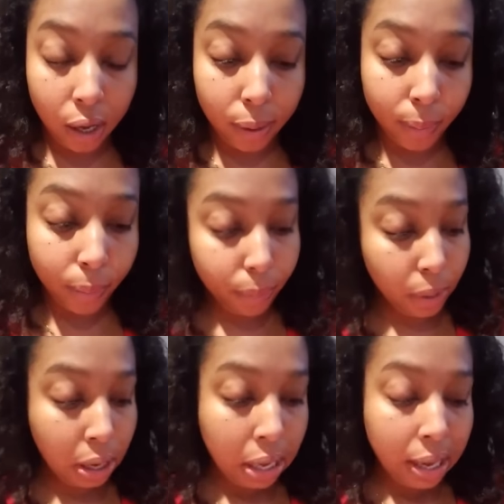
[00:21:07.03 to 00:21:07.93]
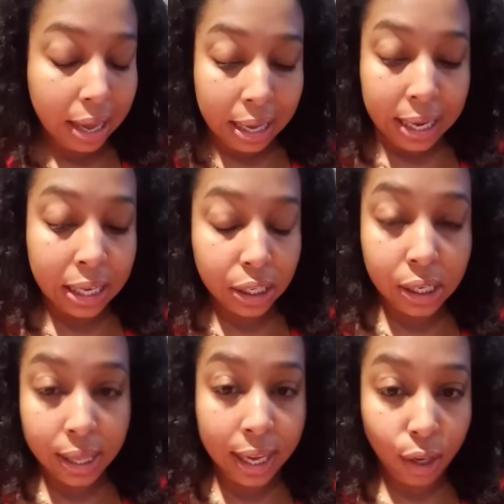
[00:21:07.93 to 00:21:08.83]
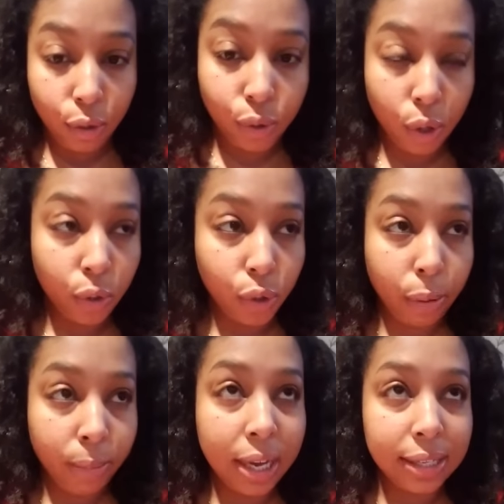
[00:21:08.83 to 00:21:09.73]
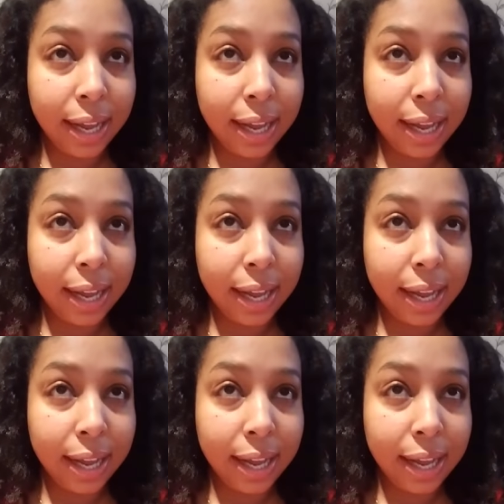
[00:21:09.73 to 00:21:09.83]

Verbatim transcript: Um, again, just thank you so, so much.